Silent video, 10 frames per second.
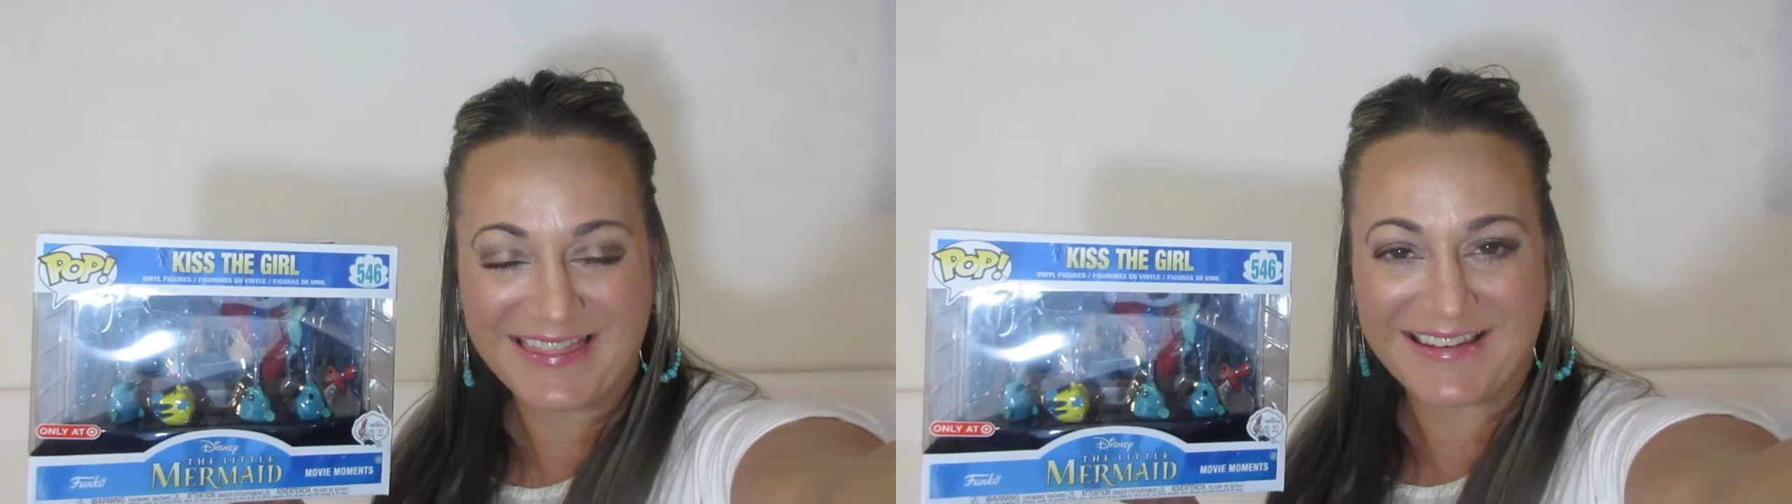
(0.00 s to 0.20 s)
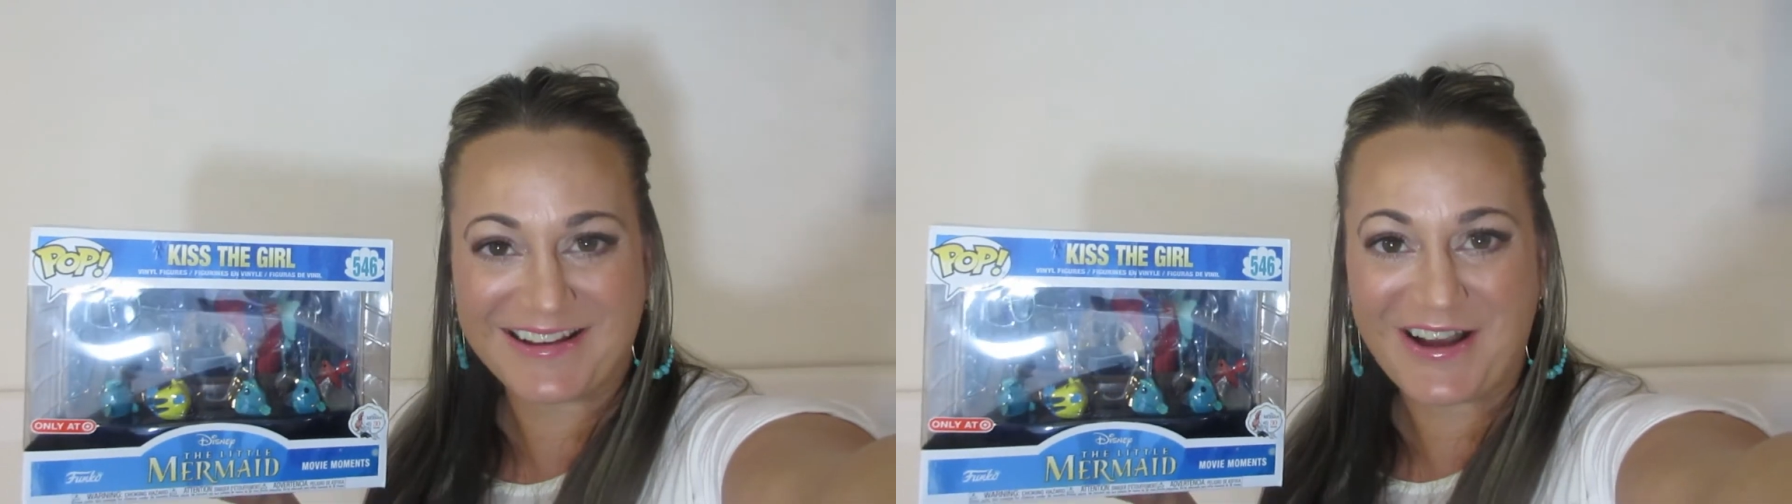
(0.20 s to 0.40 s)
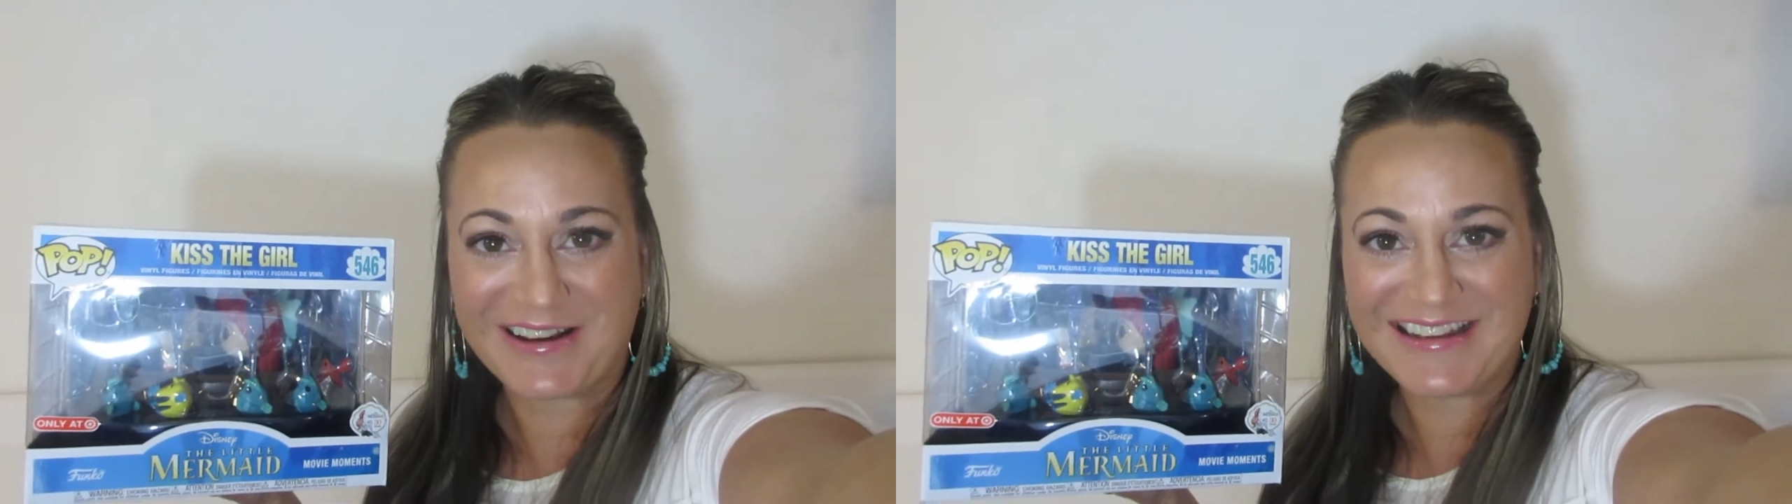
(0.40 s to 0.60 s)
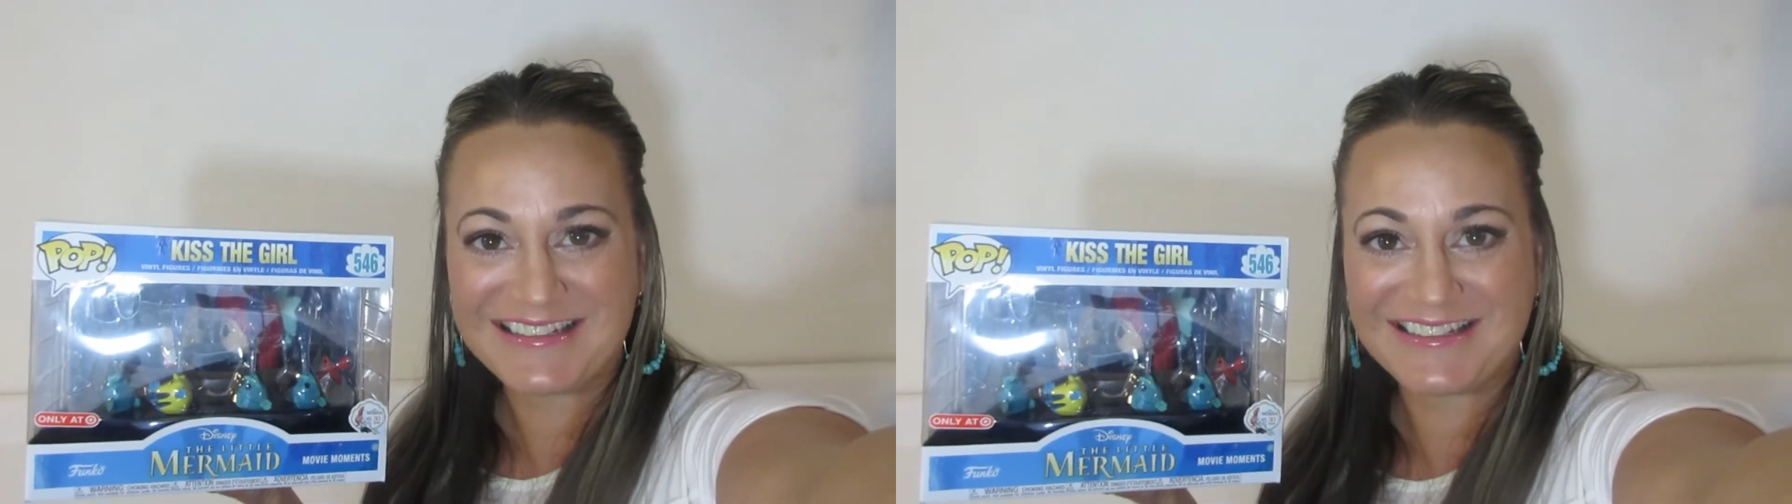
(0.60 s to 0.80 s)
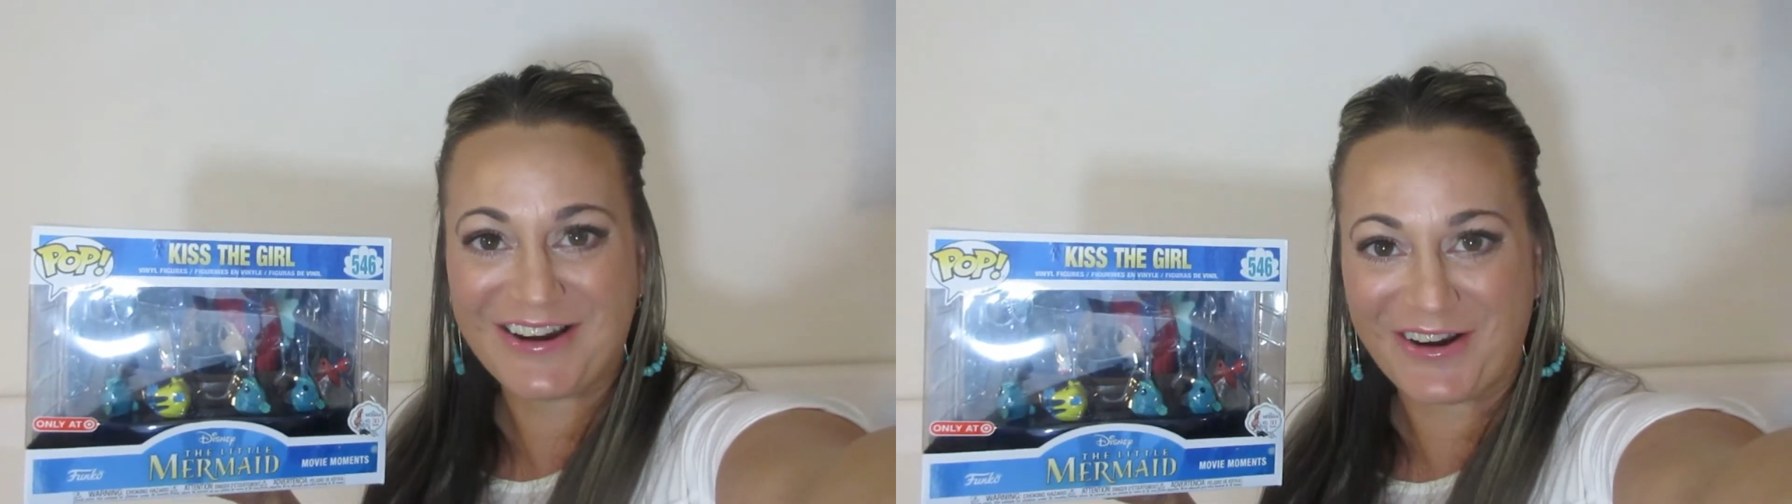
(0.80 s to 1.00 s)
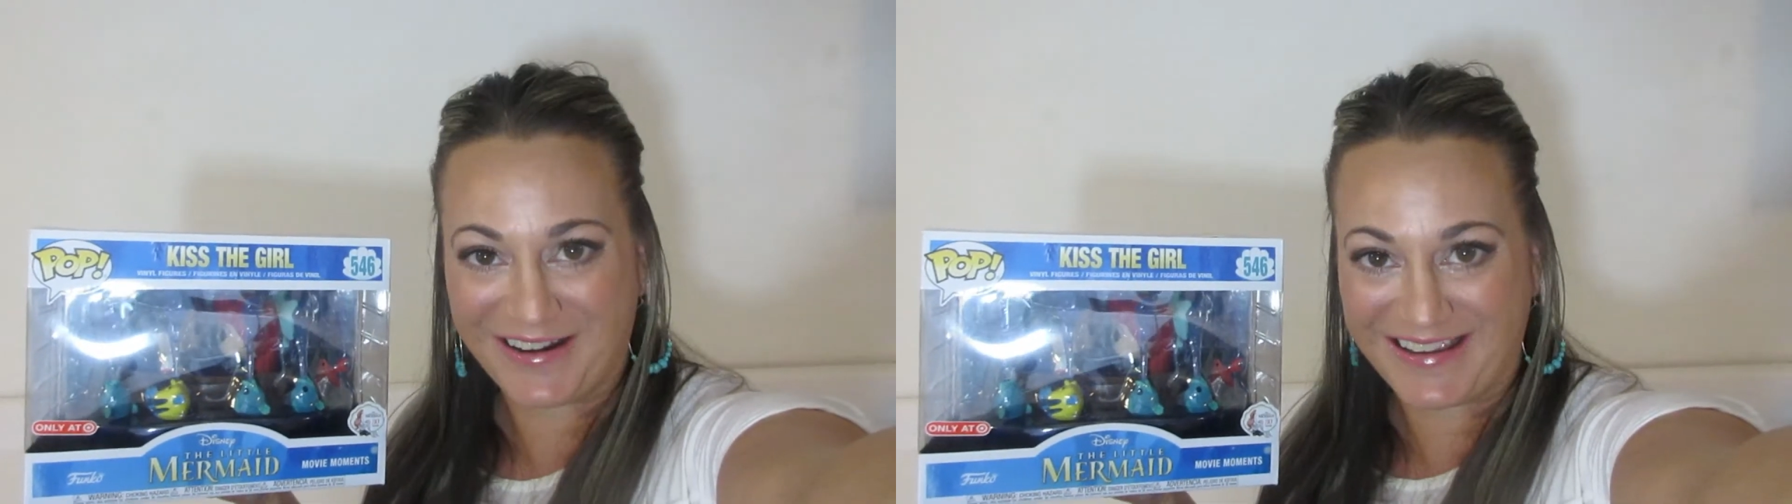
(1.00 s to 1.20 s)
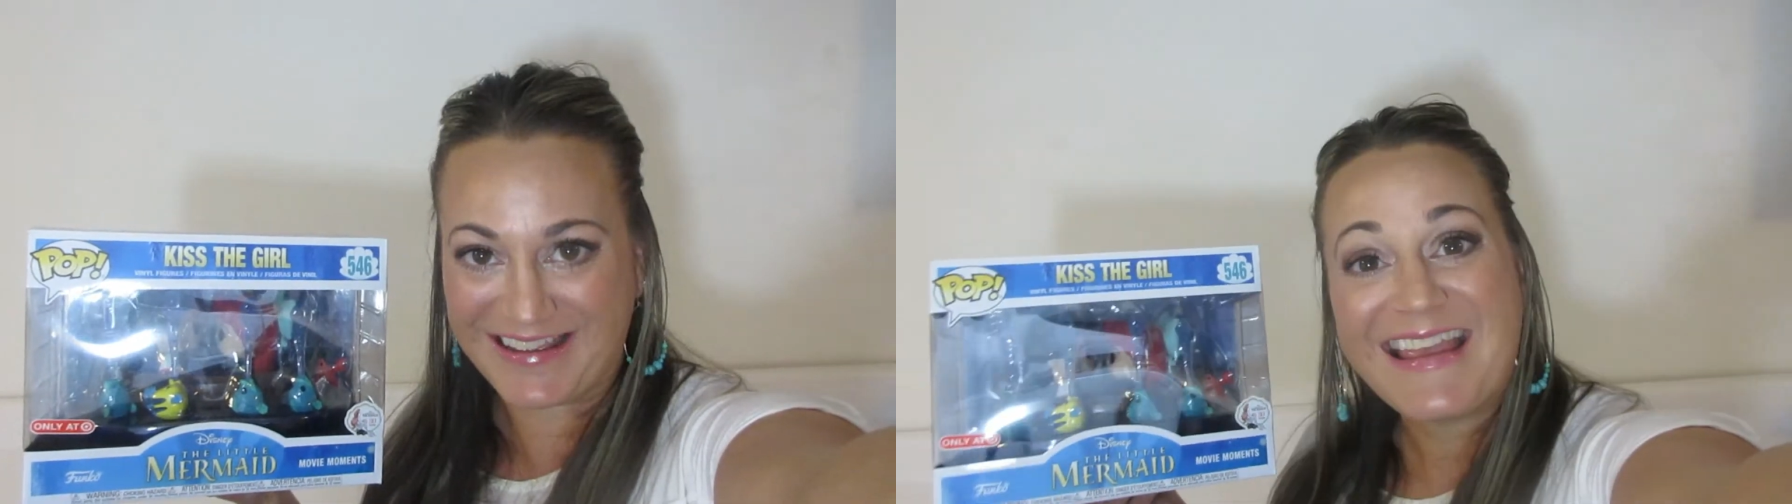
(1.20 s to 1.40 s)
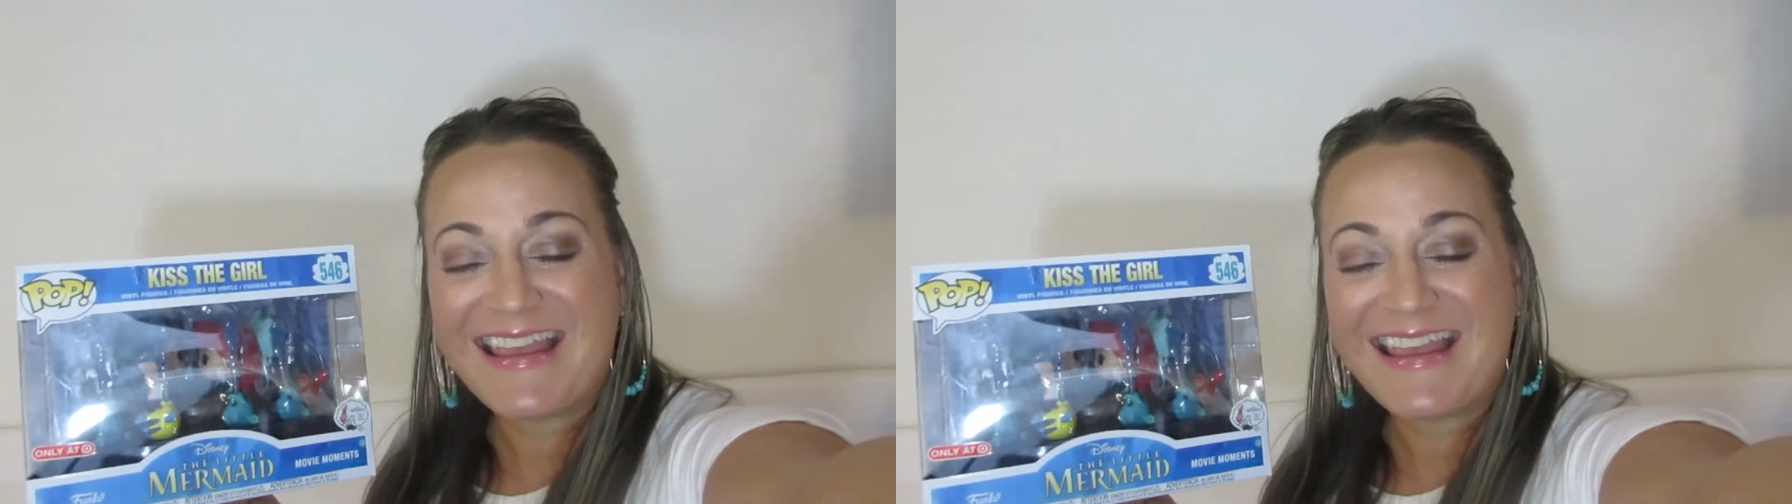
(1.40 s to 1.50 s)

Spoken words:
that I got at Target.